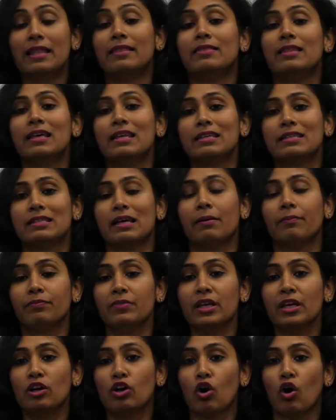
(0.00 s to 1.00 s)
there is
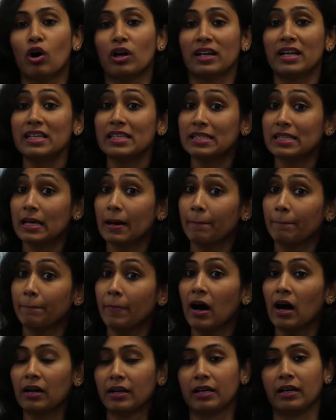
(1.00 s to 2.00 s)
something called as
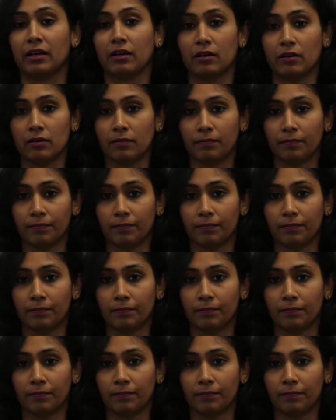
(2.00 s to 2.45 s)
particle.